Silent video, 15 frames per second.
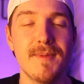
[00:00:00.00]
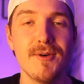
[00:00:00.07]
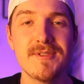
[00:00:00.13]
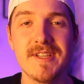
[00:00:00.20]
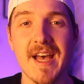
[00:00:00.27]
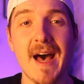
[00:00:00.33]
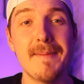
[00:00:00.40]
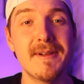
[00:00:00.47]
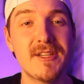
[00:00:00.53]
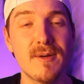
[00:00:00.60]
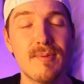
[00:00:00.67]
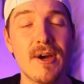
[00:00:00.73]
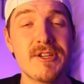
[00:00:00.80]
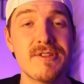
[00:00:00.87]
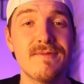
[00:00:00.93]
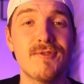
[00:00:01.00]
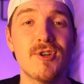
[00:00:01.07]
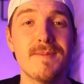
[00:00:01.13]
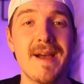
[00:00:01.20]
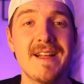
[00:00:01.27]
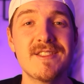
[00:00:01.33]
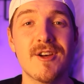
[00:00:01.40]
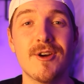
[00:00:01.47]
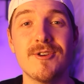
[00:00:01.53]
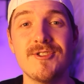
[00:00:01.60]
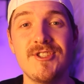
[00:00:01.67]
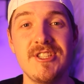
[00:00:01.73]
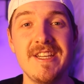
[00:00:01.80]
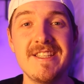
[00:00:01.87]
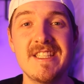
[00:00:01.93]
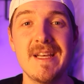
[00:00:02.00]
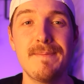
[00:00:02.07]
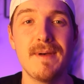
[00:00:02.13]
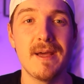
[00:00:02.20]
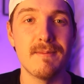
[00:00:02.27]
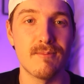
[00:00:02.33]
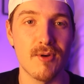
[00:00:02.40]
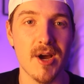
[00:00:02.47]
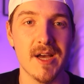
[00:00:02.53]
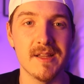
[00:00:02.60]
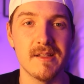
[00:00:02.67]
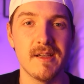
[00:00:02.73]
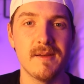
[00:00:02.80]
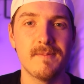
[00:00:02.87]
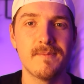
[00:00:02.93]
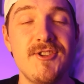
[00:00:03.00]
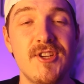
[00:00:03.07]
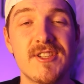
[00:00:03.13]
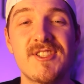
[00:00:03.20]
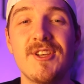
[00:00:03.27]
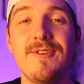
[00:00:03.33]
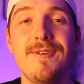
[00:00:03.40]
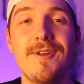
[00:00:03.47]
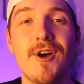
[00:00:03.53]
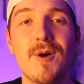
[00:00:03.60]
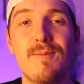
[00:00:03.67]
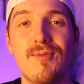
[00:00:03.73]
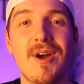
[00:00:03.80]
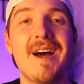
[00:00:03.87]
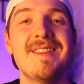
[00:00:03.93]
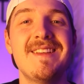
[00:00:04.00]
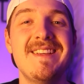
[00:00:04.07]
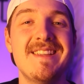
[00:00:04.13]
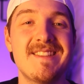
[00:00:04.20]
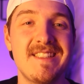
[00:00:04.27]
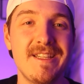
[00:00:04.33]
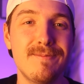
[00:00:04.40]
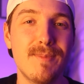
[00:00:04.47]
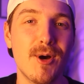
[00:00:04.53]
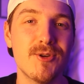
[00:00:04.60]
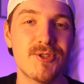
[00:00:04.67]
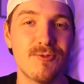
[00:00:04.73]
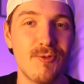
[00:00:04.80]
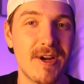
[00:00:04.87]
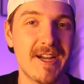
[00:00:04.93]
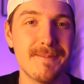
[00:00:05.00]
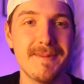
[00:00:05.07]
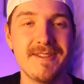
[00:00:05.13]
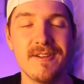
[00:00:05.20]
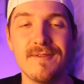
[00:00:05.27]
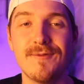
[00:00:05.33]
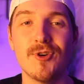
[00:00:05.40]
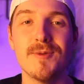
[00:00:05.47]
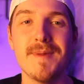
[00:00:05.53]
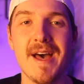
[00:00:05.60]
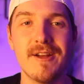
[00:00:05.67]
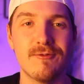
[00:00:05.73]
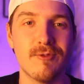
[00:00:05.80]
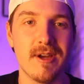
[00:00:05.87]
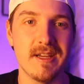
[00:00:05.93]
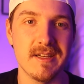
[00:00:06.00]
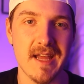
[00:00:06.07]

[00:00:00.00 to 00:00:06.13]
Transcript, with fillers: most common compression formats are gzip and Brotli. And just so you know, Brotli is the most recommended format right